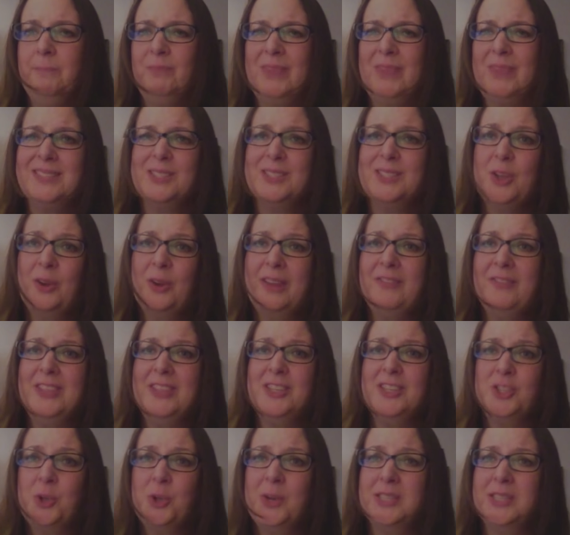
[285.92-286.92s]
and so given
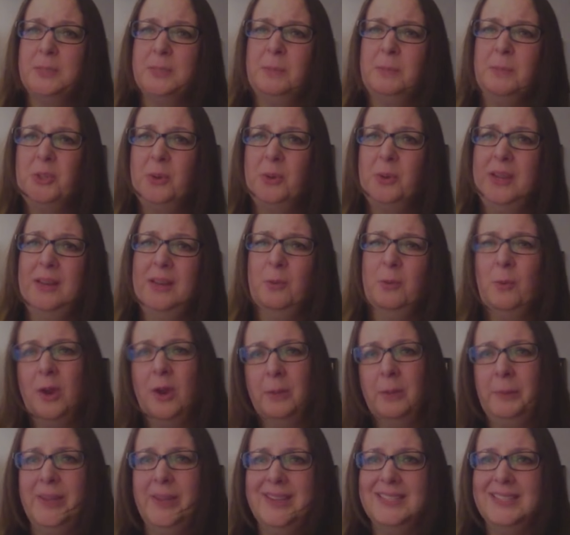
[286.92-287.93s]
the choice between
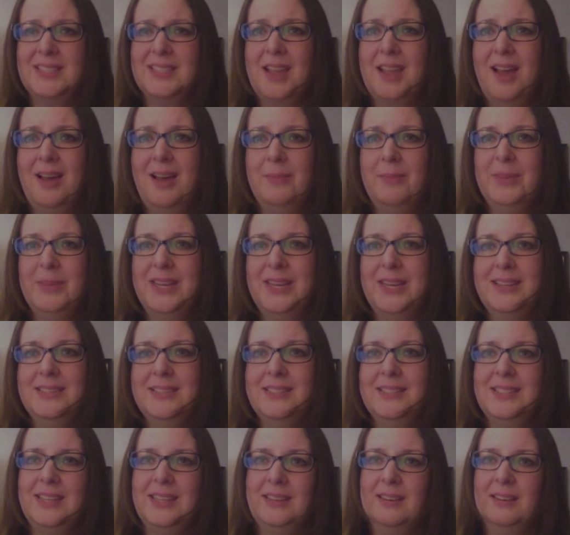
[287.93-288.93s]
workplace
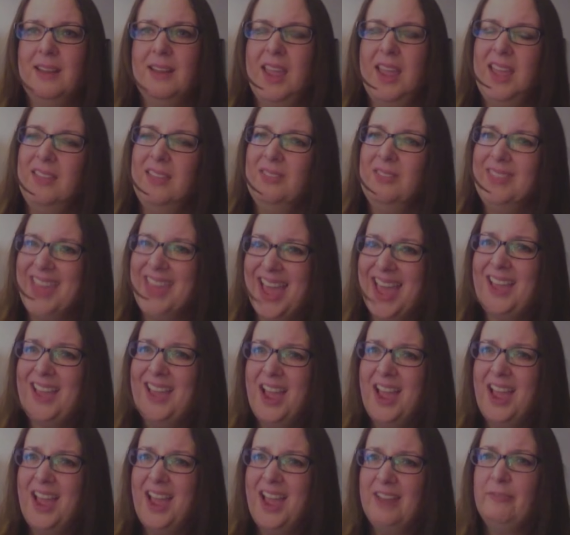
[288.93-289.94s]
comedies and and that
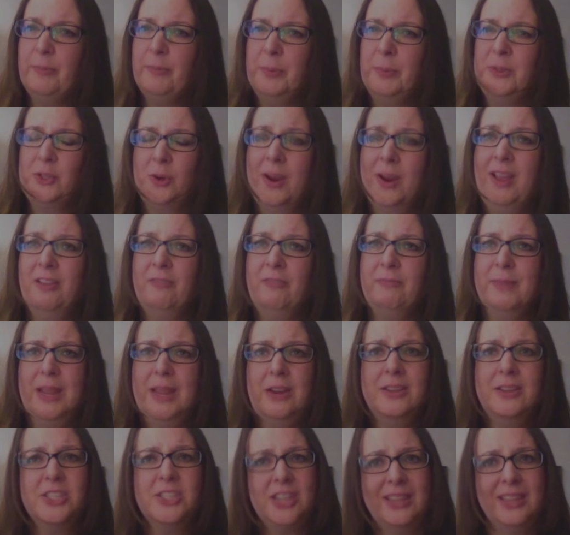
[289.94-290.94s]
kind of portrayal of
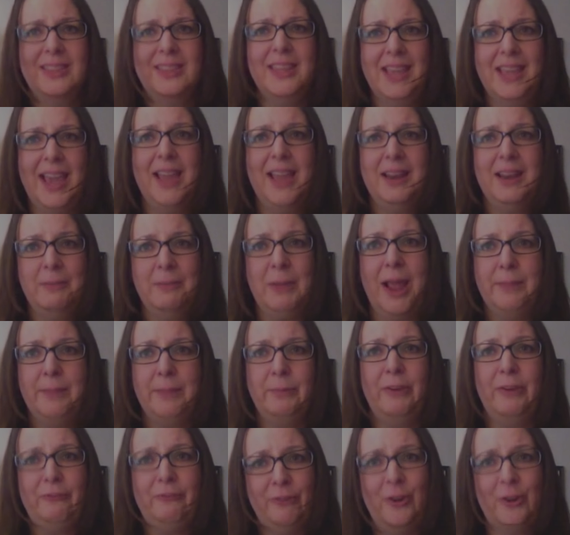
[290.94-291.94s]
marriage i think i'd,
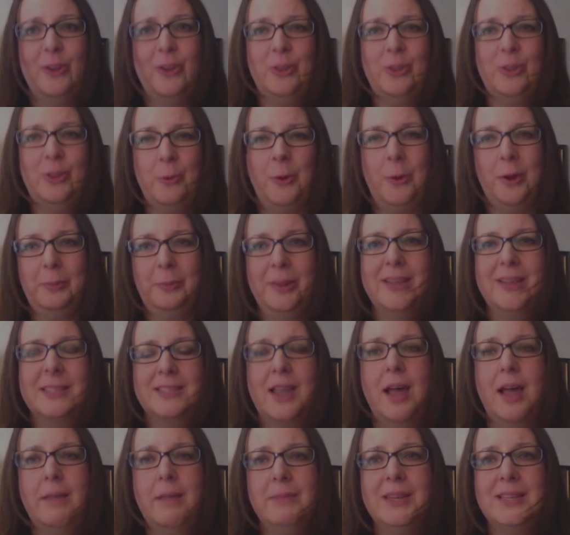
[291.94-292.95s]
I'd prefer the
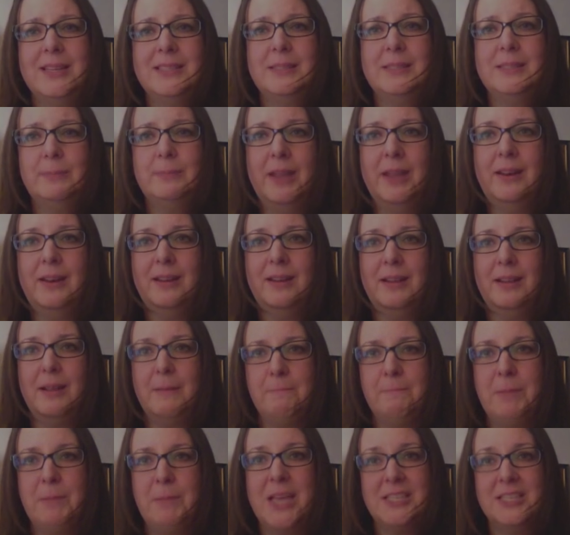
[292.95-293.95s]
workplace comedies but
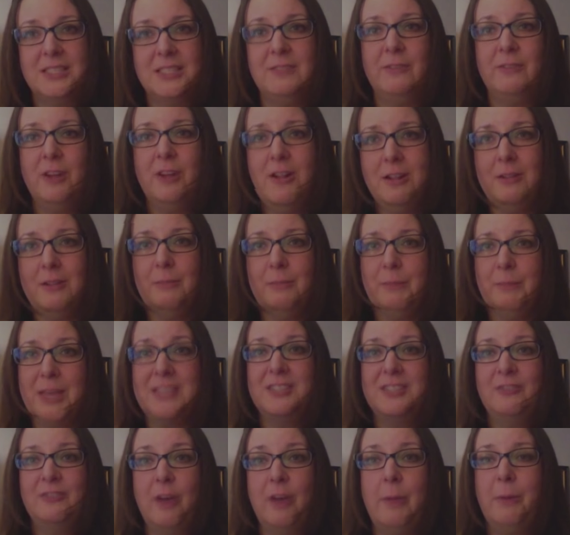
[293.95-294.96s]
best of all
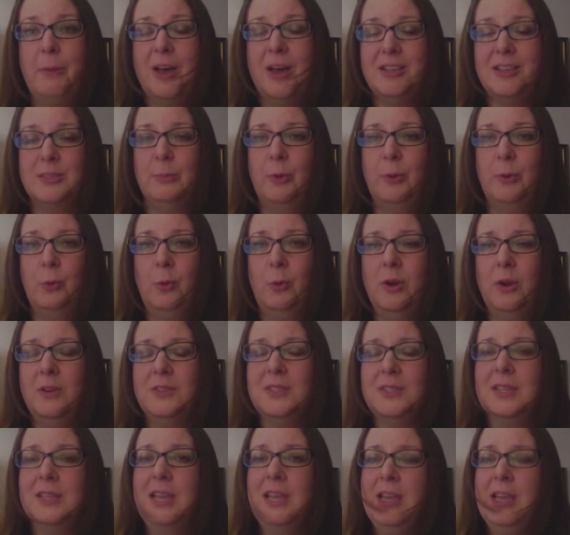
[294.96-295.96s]
best of all possible
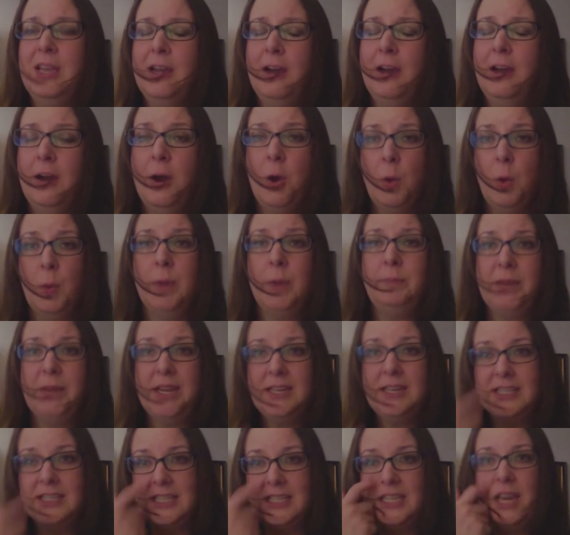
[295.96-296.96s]
worlds would be
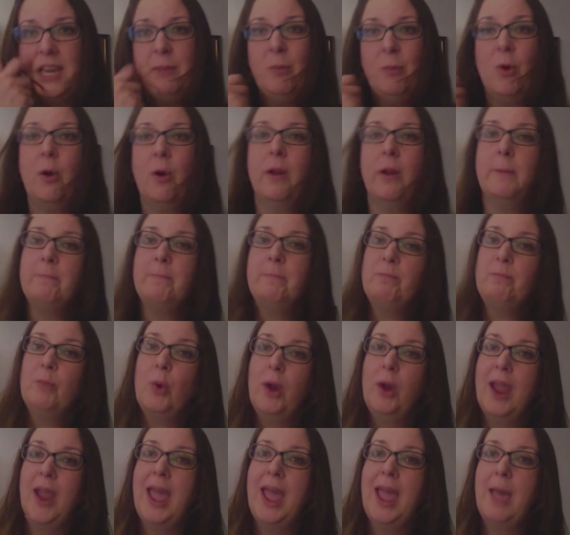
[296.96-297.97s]
to see more
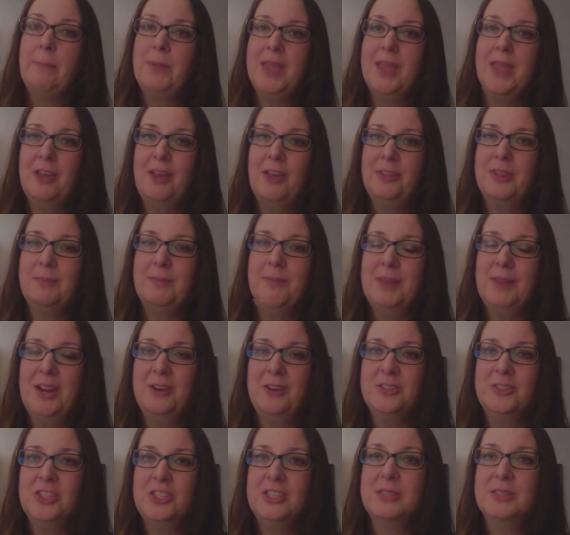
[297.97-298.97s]
more happy healthy
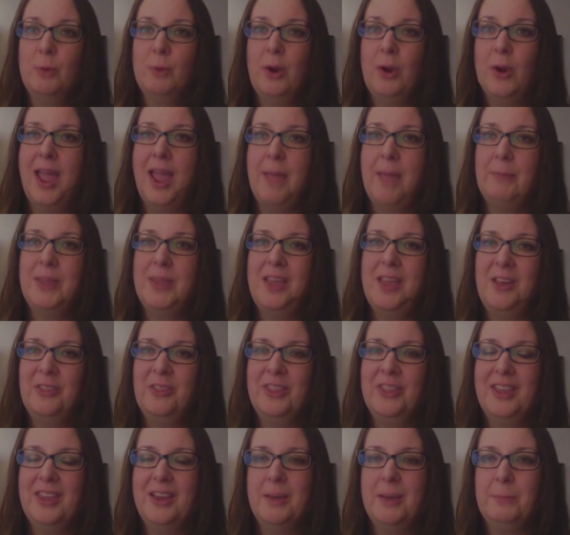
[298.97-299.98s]
marriages more happy
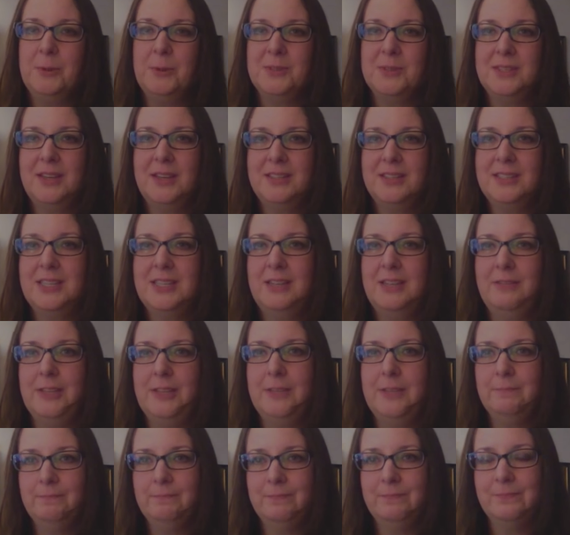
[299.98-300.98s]
healthy couples on tv